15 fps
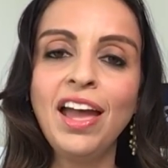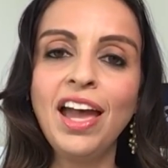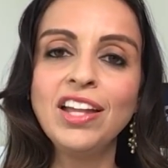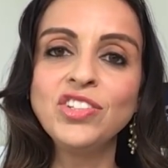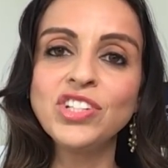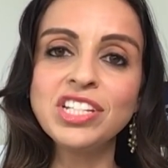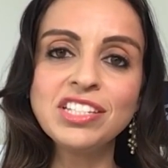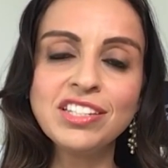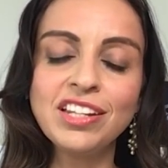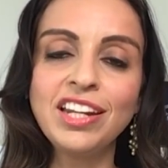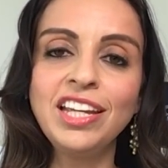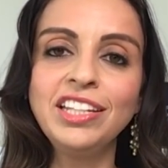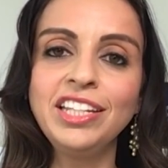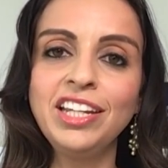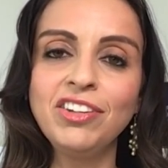and just
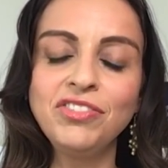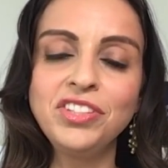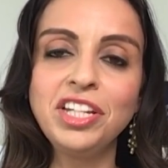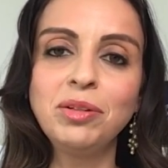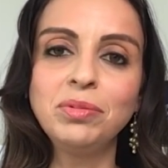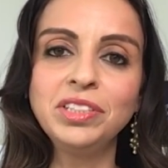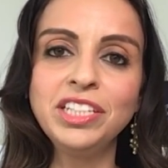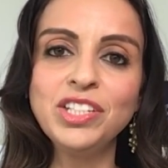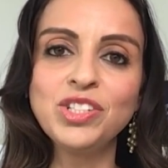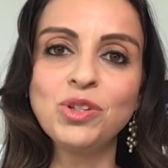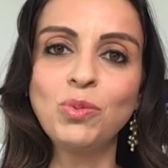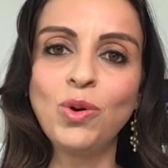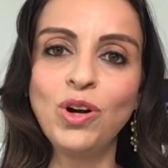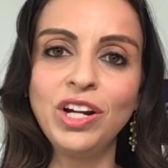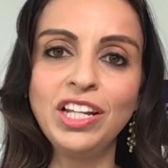today the FDA released a
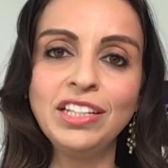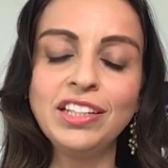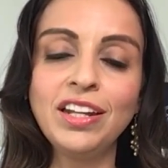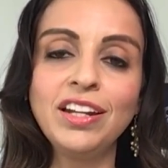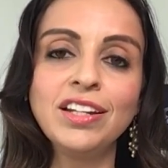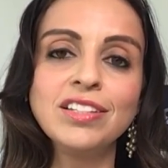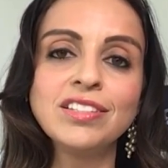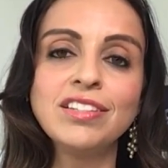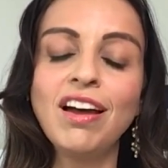warning that it is